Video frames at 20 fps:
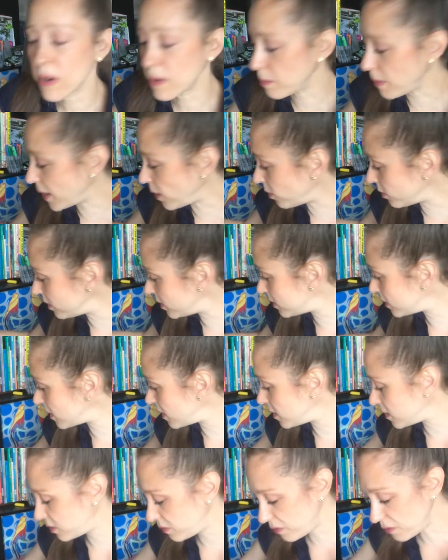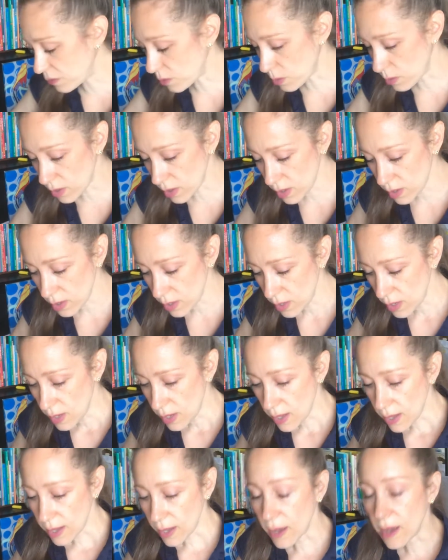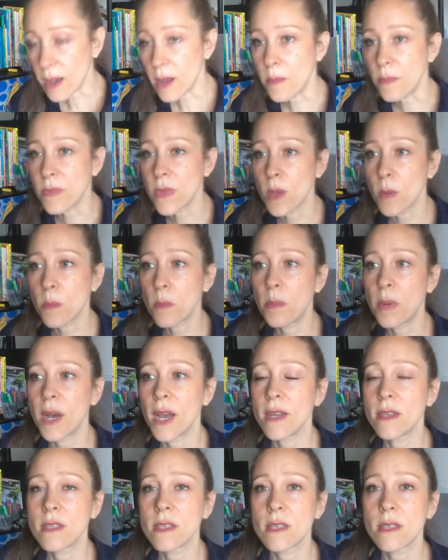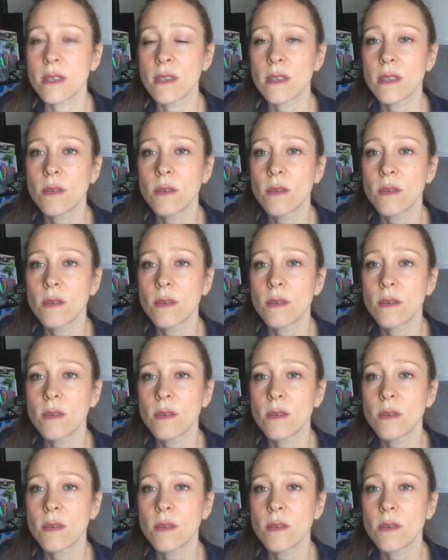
My oldest son is 4, but